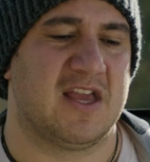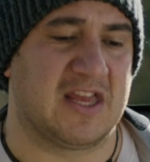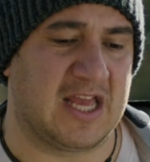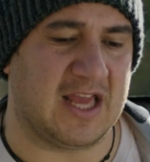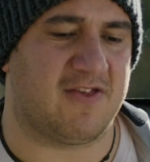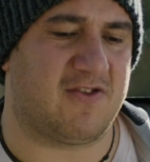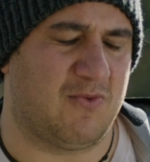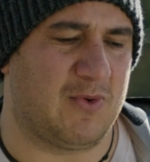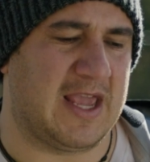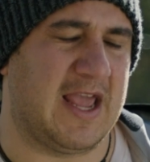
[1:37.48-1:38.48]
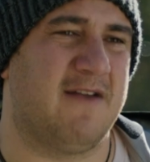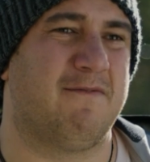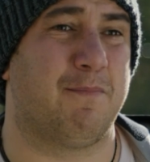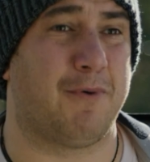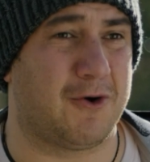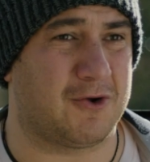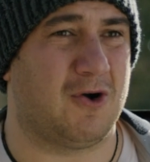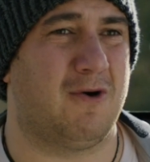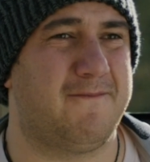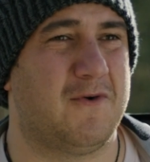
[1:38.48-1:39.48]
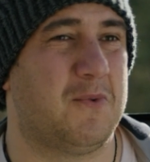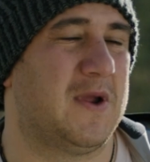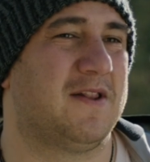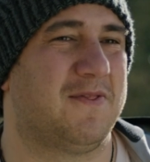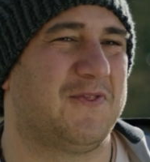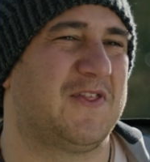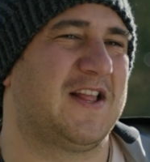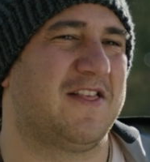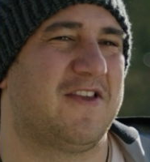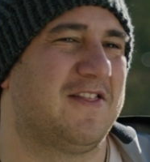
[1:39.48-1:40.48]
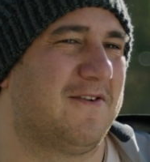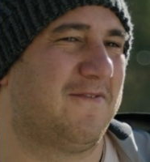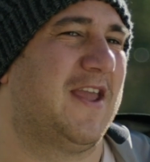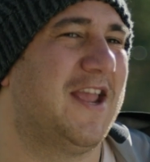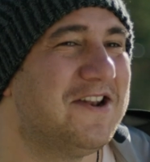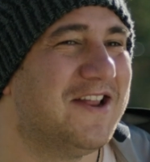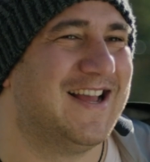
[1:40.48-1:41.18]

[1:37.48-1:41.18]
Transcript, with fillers: Yes, we have protocol for when things hit the fan,